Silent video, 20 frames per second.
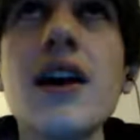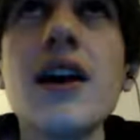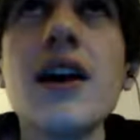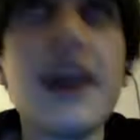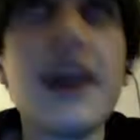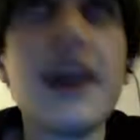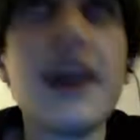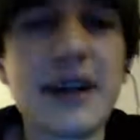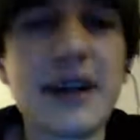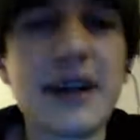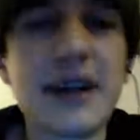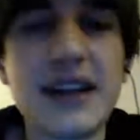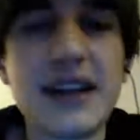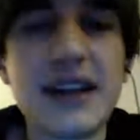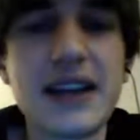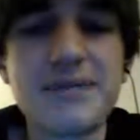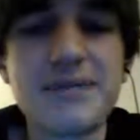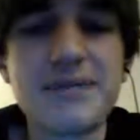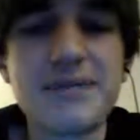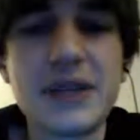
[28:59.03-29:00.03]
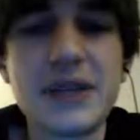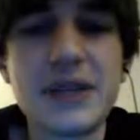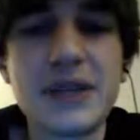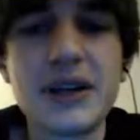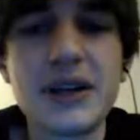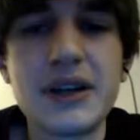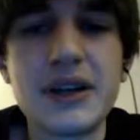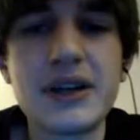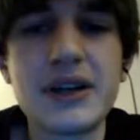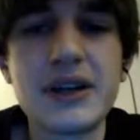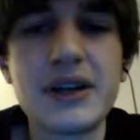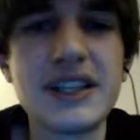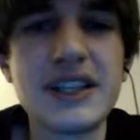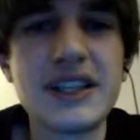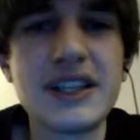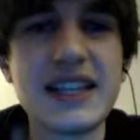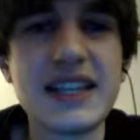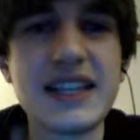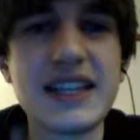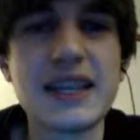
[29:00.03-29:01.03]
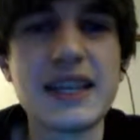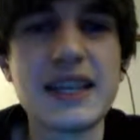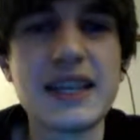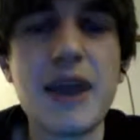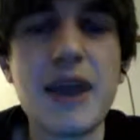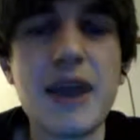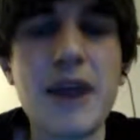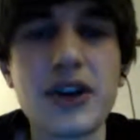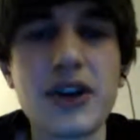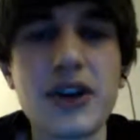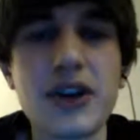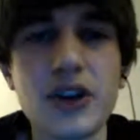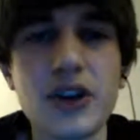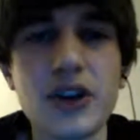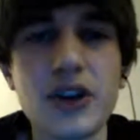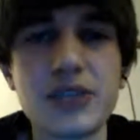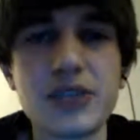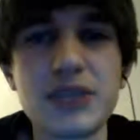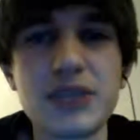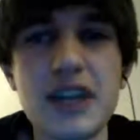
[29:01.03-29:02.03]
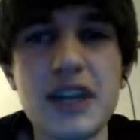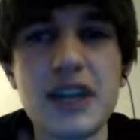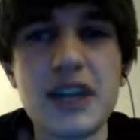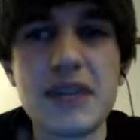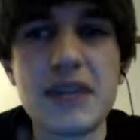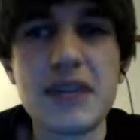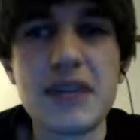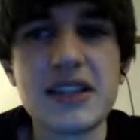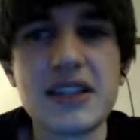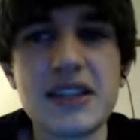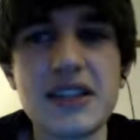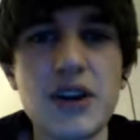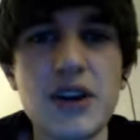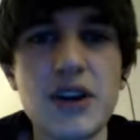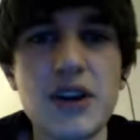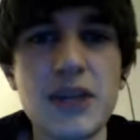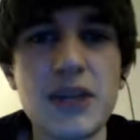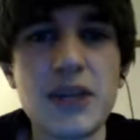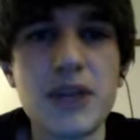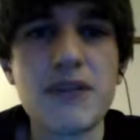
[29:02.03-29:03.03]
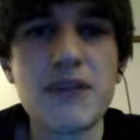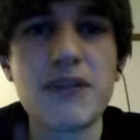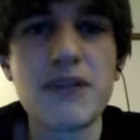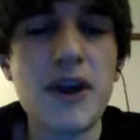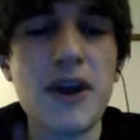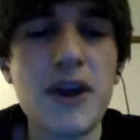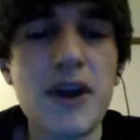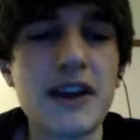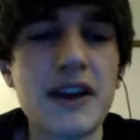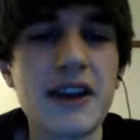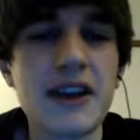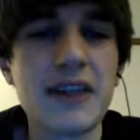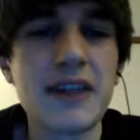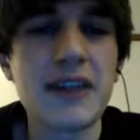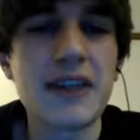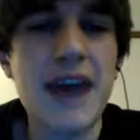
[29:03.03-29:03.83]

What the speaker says: Anyway, yeah. He says, in American terms, it means there are a bunch of American-killing